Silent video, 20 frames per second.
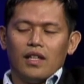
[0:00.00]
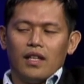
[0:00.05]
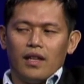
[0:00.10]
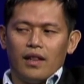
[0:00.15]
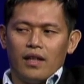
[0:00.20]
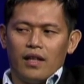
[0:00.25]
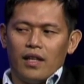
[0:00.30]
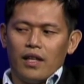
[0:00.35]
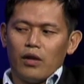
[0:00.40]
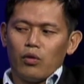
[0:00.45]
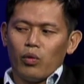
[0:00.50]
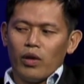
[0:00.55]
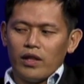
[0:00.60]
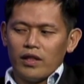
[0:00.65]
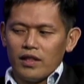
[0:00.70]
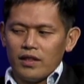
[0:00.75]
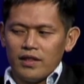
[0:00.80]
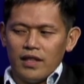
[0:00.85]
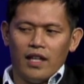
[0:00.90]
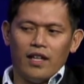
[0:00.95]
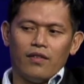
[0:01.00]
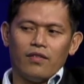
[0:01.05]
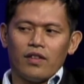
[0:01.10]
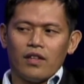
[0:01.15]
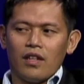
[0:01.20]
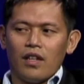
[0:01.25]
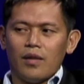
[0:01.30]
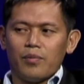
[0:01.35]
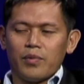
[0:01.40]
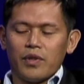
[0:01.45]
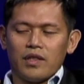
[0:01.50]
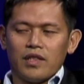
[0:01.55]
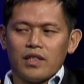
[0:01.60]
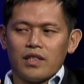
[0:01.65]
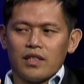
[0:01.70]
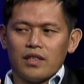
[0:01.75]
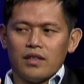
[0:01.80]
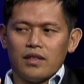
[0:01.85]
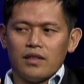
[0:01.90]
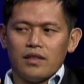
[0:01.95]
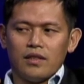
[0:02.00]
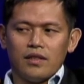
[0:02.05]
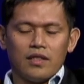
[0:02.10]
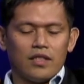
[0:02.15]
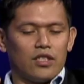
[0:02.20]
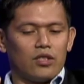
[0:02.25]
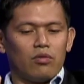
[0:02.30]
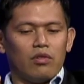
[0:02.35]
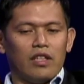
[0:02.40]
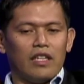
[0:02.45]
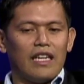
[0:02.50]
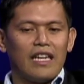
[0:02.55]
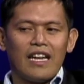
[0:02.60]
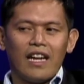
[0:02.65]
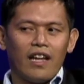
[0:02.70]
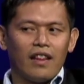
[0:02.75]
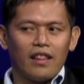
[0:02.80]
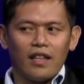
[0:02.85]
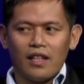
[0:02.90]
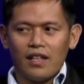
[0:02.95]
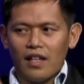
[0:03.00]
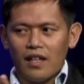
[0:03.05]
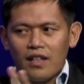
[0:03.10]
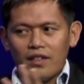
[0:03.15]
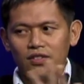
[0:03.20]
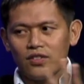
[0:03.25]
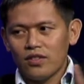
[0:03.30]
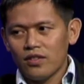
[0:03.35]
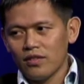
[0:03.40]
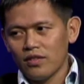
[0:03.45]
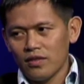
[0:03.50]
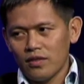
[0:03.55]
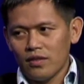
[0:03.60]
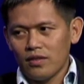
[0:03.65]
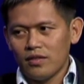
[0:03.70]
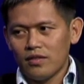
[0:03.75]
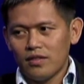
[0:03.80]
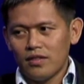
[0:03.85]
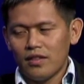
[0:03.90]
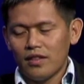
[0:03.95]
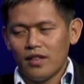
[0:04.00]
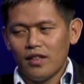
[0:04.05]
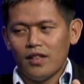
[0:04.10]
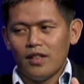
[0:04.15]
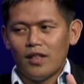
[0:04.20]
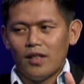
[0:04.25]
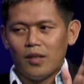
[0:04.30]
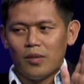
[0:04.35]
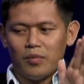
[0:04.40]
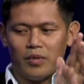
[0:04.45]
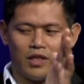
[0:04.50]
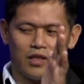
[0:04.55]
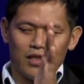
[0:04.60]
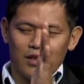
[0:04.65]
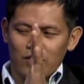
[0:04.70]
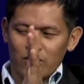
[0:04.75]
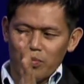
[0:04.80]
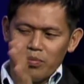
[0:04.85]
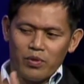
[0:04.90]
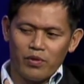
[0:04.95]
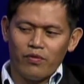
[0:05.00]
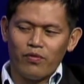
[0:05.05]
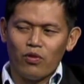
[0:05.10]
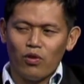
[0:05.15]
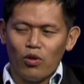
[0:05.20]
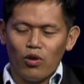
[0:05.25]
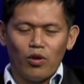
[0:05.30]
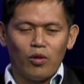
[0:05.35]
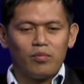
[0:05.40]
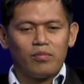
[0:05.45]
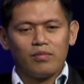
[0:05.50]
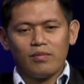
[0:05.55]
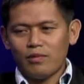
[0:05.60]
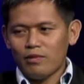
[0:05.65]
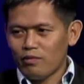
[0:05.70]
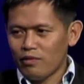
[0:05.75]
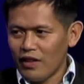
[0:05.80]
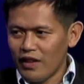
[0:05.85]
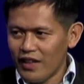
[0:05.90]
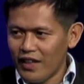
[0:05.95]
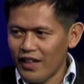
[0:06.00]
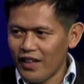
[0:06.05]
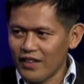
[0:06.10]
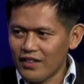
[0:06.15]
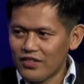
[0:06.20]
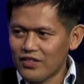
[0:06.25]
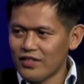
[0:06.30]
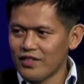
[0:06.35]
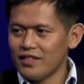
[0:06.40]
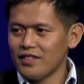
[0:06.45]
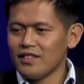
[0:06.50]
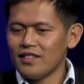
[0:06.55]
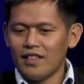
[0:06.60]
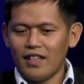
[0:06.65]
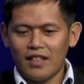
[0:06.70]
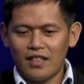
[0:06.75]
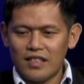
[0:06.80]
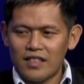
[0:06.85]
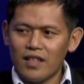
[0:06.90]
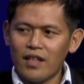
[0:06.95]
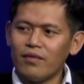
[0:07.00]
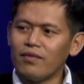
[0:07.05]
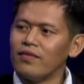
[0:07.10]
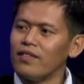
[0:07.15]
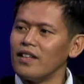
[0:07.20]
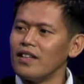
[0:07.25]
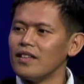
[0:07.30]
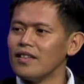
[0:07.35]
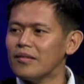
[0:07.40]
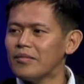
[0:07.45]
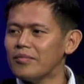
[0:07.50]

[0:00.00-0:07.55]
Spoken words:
And then when the day of the competition, there's really nothing else to do but just to perform, relax, and just have fun.